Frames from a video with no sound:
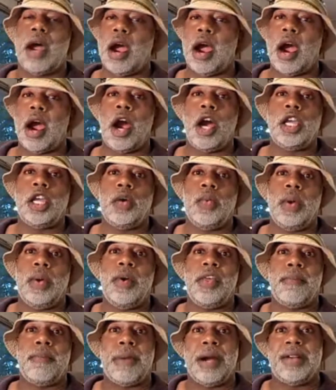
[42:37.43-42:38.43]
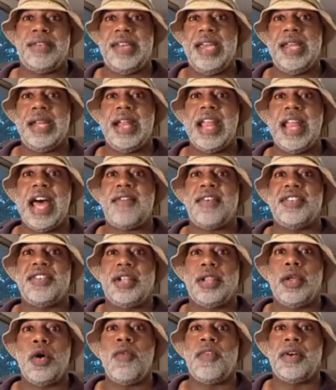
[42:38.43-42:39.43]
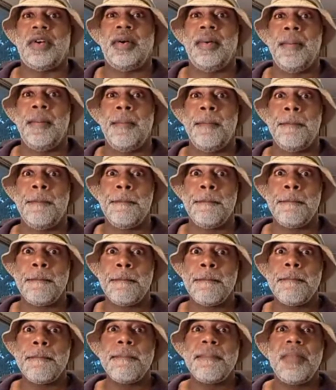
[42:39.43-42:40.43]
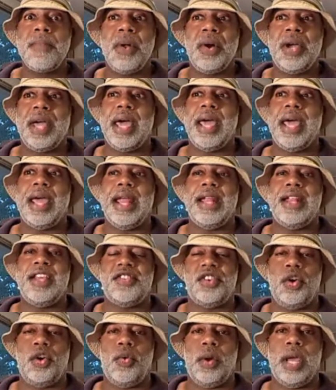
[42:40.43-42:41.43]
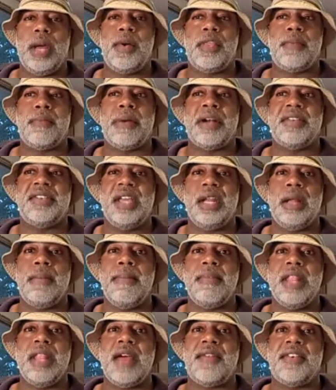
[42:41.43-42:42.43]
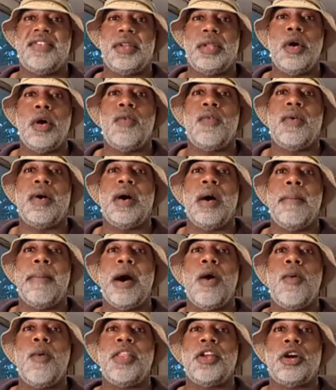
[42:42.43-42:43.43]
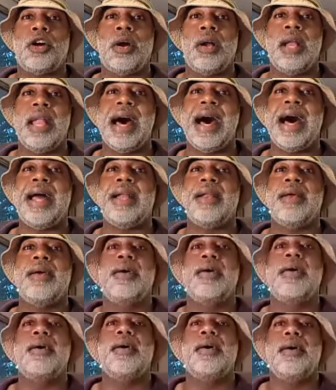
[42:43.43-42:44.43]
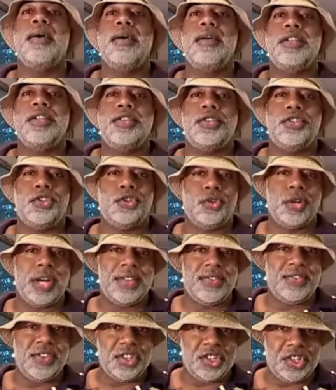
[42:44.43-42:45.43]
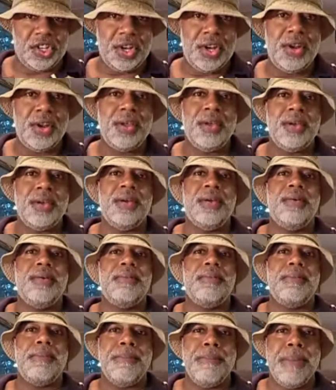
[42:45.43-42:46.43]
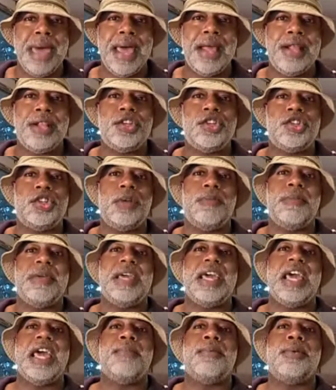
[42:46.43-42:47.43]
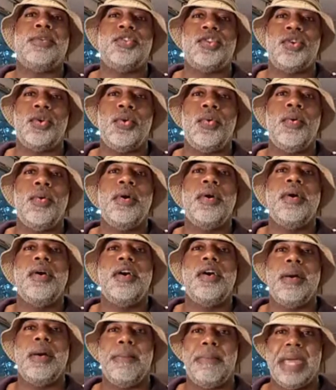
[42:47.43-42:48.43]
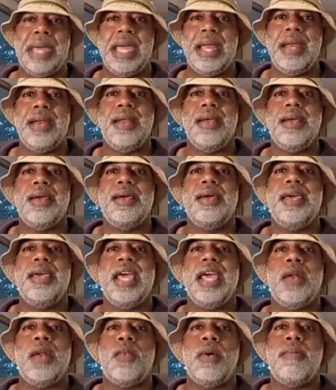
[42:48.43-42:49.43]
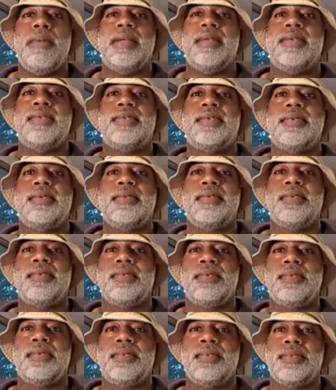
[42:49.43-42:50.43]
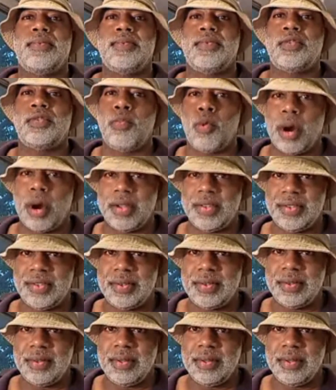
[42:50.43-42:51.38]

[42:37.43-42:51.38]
arguing with Martina Navratilova, okay, and disagreeing with Martina Navratilova about whether or not transitioned men should be able to compete in women's sports.